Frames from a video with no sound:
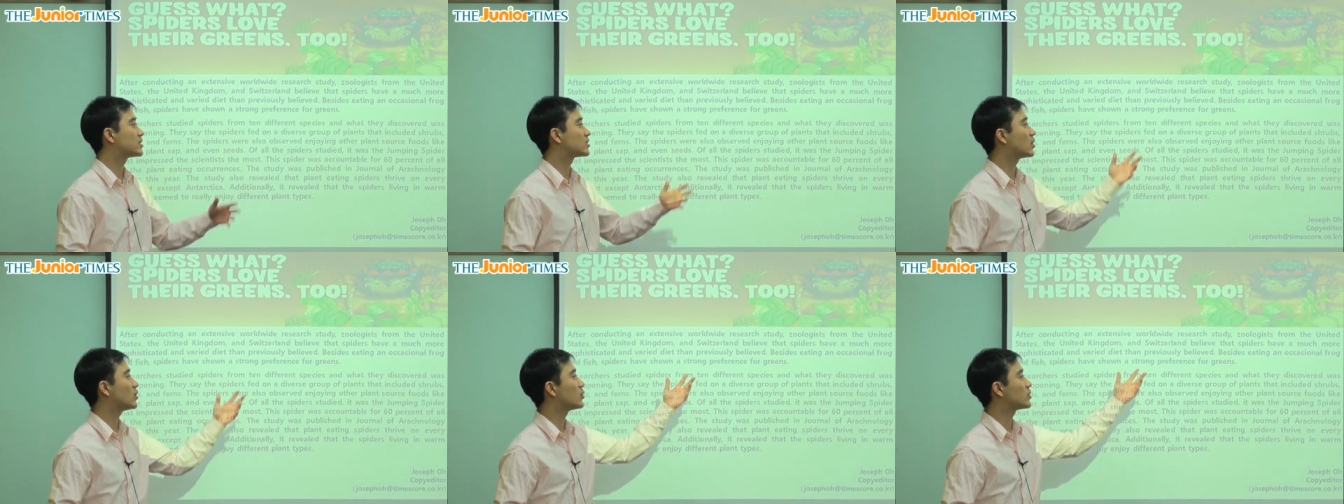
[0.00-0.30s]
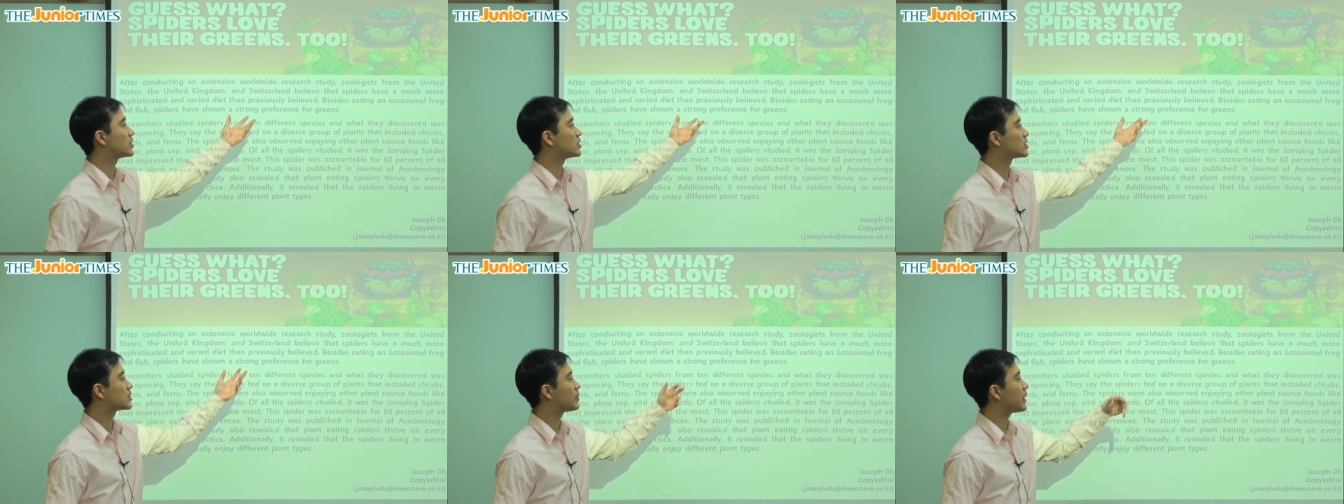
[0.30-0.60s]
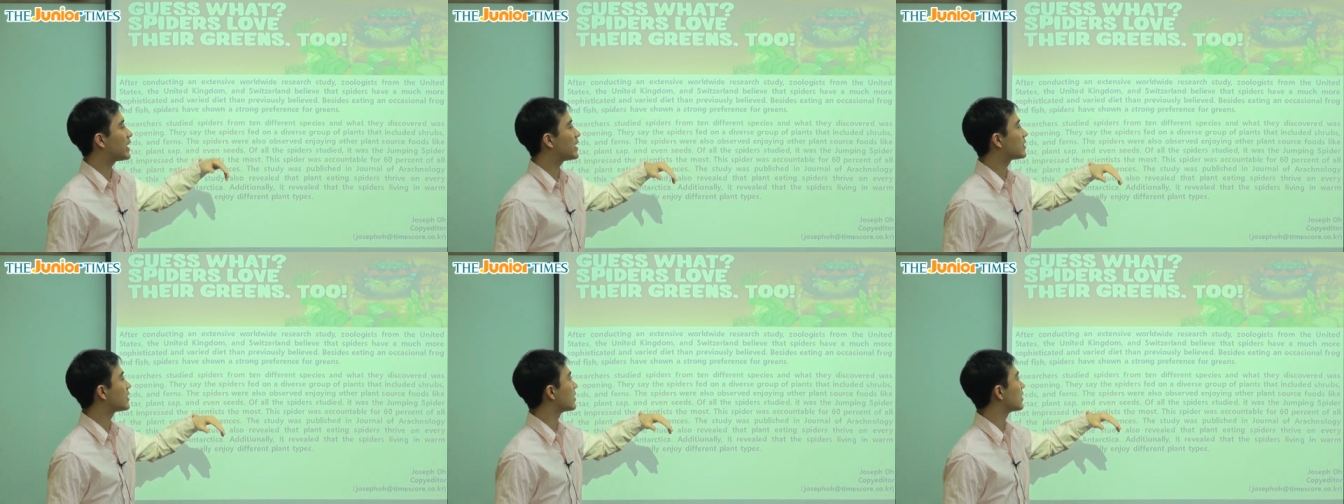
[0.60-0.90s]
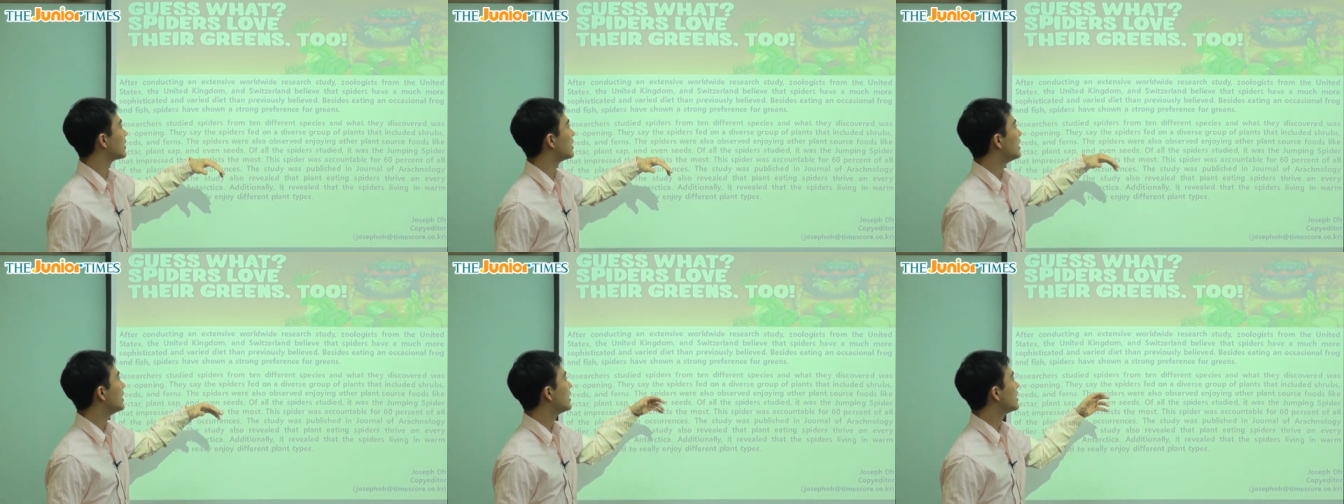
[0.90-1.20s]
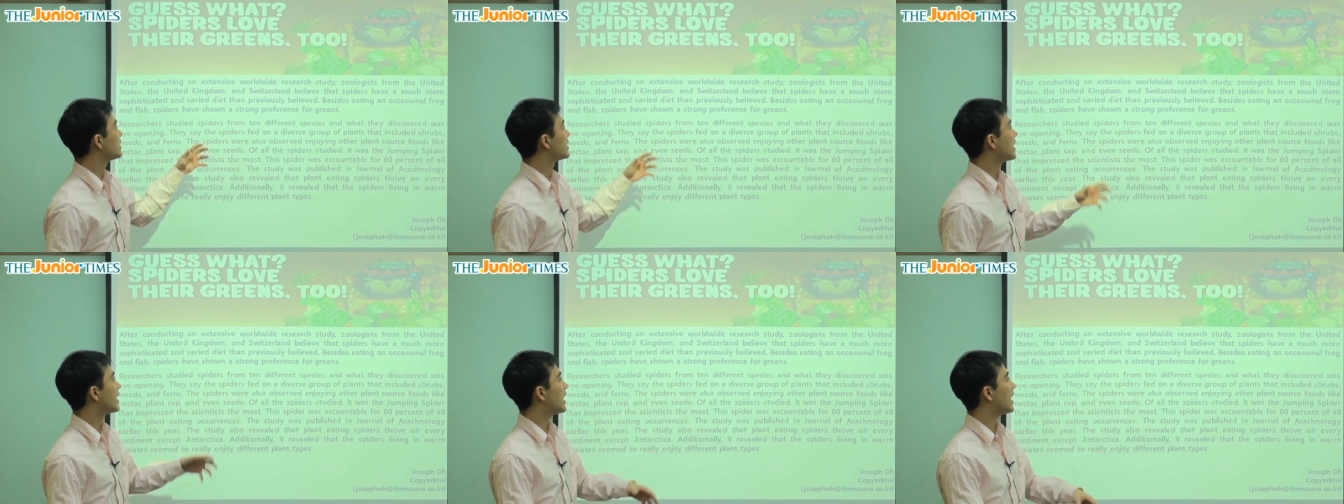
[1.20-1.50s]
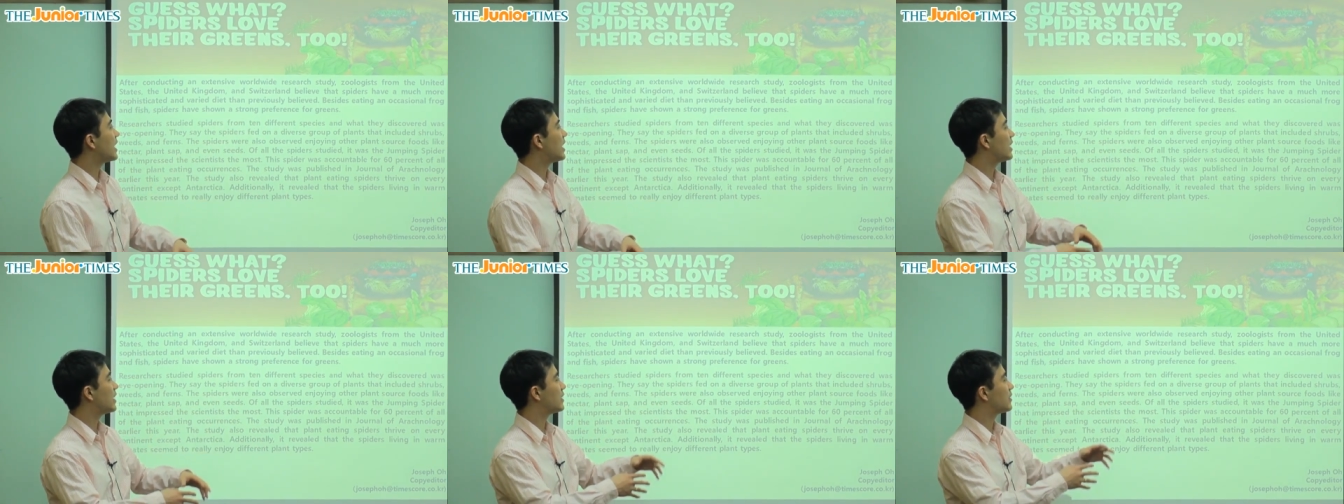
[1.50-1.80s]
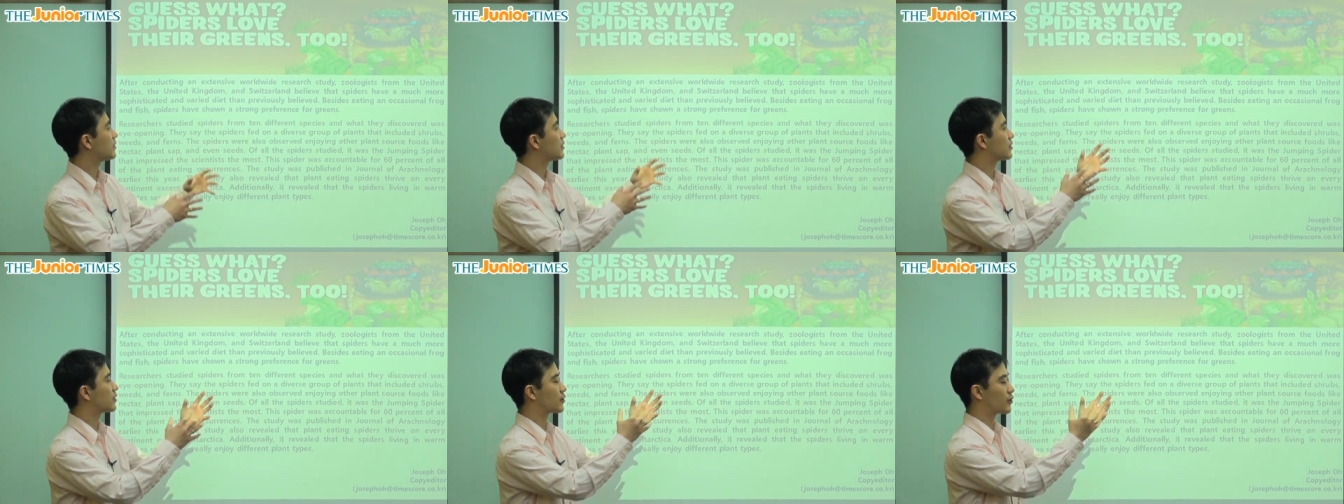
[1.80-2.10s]
So with the spider, they
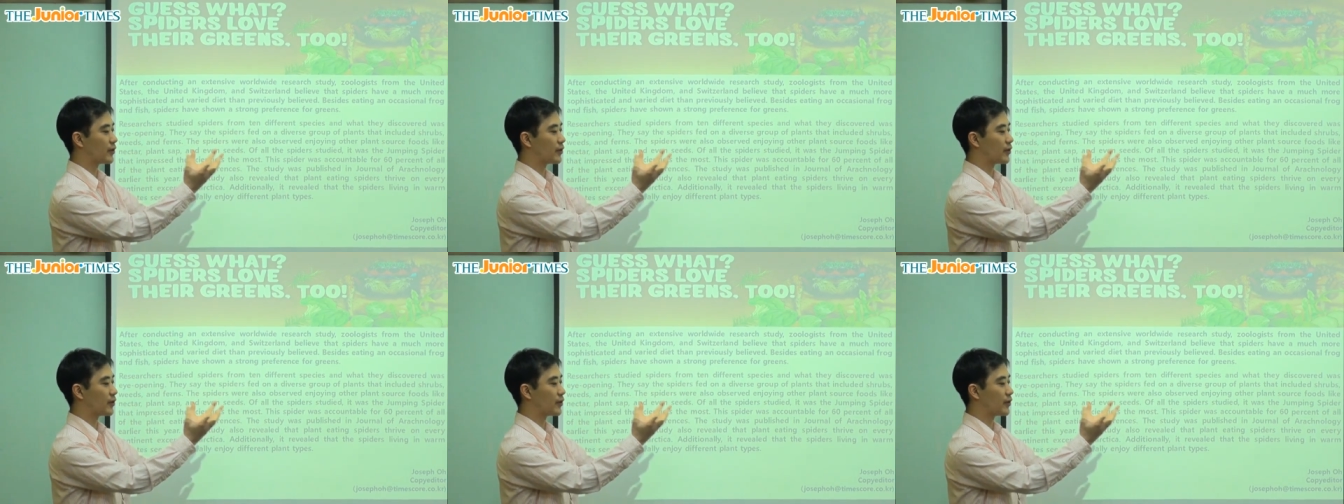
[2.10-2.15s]
have